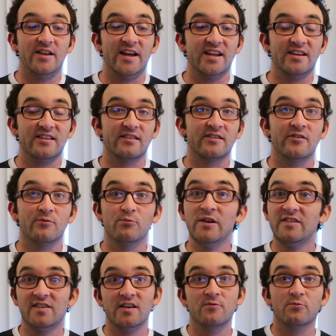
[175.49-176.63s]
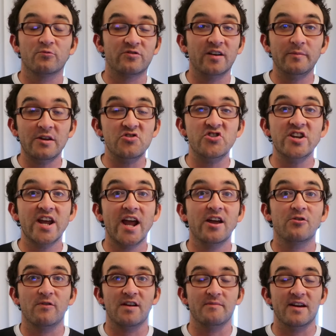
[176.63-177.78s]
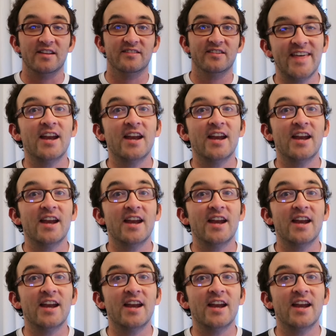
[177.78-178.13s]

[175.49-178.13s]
Like the recent WGA agreement.